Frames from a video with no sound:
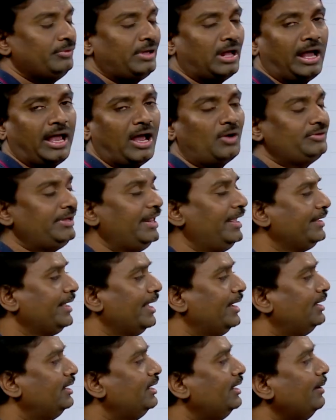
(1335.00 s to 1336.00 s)
I have
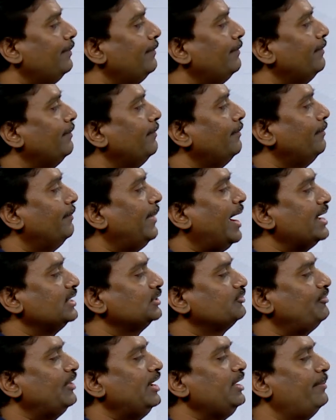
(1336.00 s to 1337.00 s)
taken
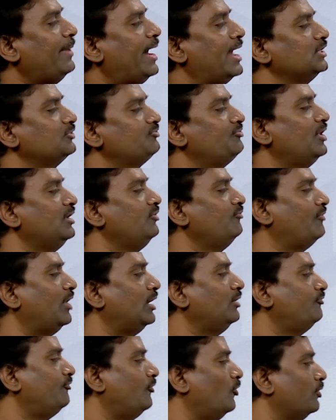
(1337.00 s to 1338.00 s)
minus 5, minus 1,
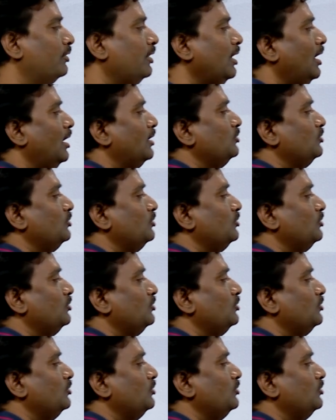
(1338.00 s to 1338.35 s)
1, 4.